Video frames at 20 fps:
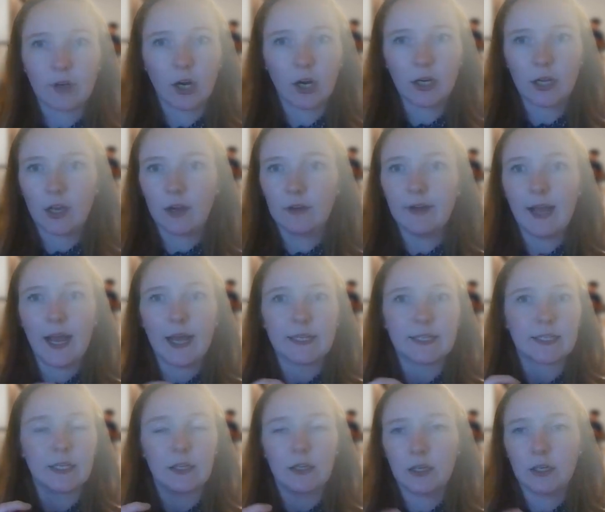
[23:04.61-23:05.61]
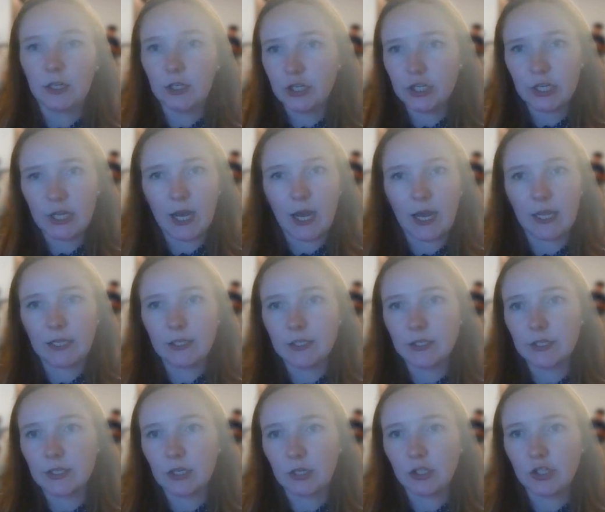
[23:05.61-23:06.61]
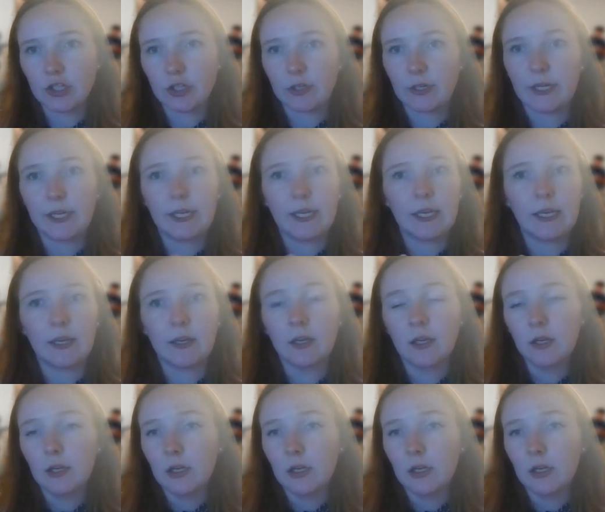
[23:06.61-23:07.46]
cardiovascular, GI and surgery,